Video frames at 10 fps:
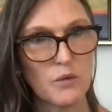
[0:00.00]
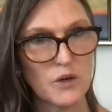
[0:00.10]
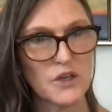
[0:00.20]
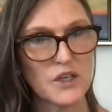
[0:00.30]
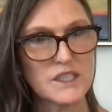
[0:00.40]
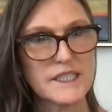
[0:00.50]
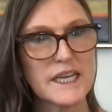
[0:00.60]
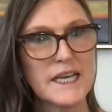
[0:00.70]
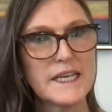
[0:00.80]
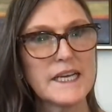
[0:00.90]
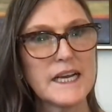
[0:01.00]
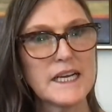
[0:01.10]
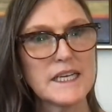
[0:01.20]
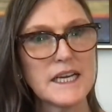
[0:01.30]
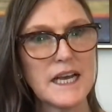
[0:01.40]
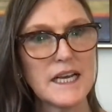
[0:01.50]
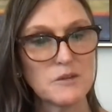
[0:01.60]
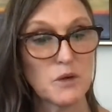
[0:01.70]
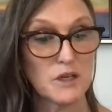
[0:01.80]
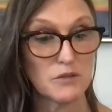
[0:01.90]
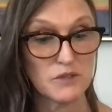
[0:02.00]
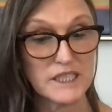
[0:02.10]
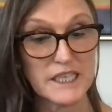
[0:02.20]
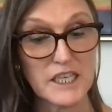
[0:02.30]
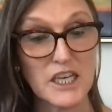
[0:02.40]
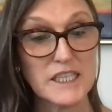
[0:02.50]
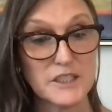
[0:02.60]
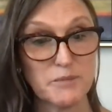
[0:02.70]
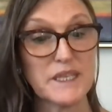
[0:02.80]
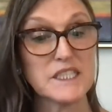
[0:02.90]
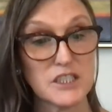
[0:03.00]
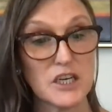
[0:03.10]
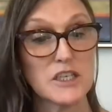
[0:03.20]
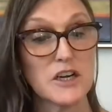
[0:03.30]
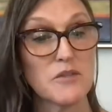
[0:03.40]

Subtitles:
world really got its big start